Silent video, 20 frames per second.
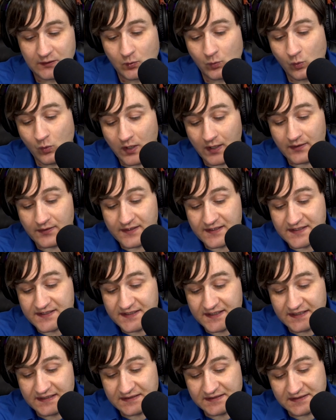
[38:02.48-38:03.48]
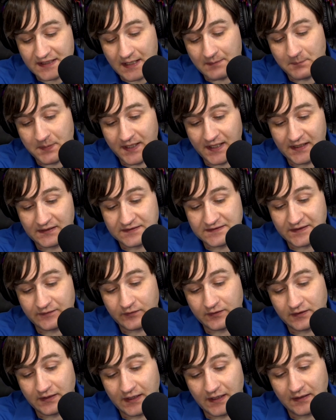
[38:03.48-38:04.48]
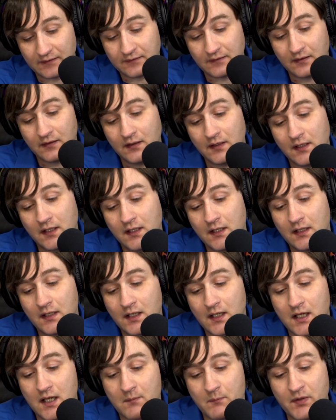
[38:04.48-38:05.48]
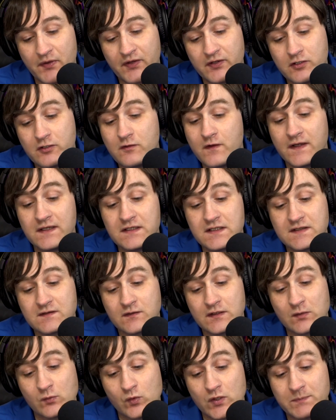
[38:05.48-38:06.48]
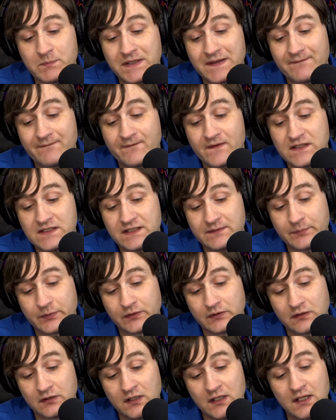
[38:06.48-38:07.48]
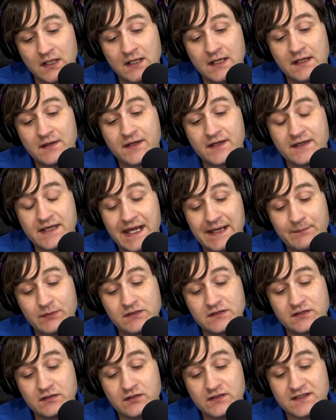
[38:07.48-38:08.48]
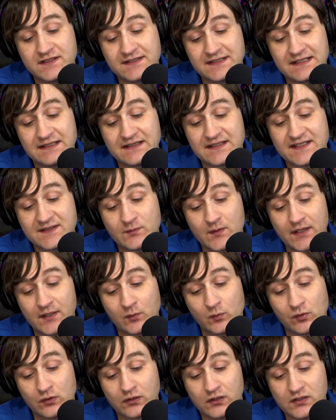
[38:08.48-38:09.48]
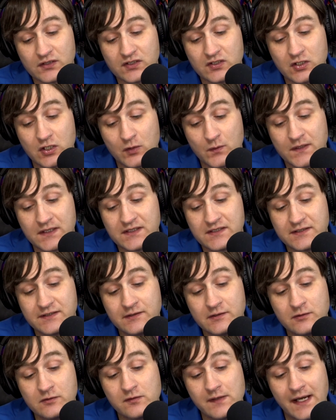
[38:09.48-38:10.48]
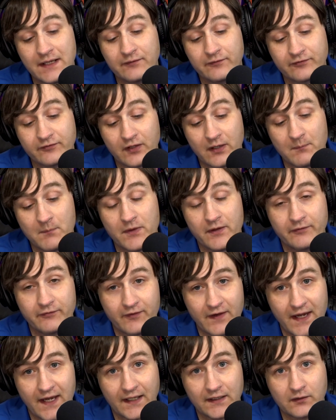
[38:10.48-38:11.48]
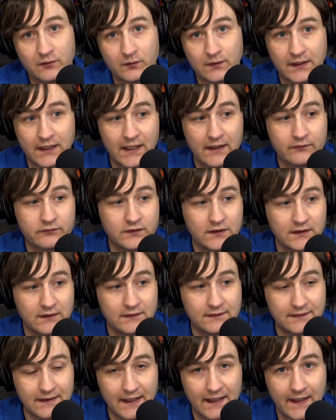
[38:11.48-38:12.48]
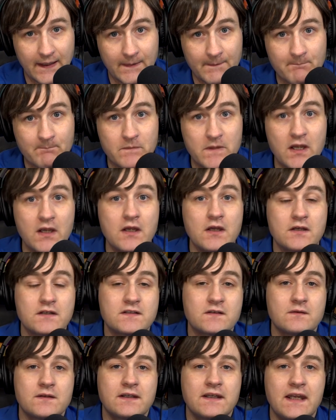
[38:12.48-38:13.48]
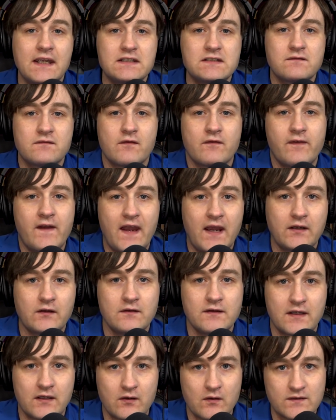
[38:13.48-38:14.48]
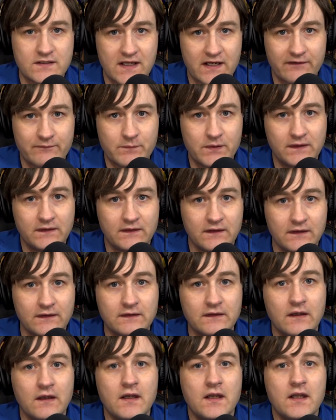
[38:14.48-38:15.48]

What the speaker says: what this is on page 78. But the new industry would be visible. The neighbors could see the sweater workers going to and from the factory every day. So in the case of a factory that goes out of business,